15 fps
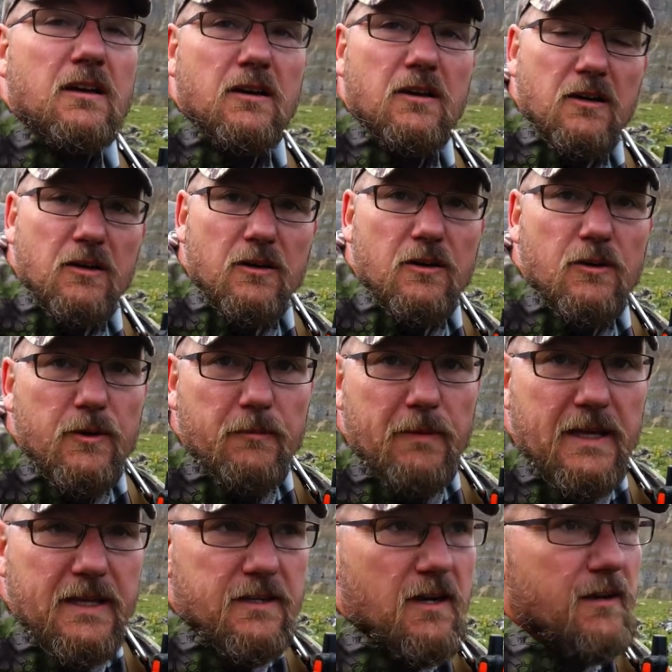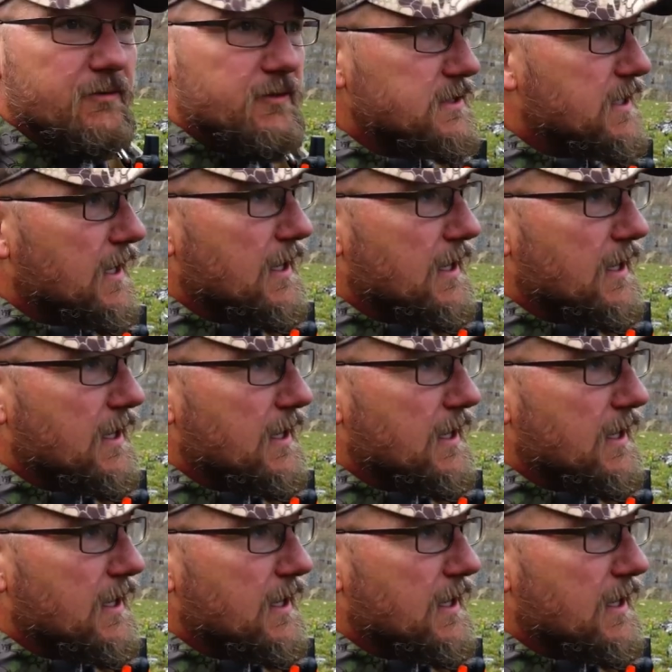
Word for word: we made it off the top.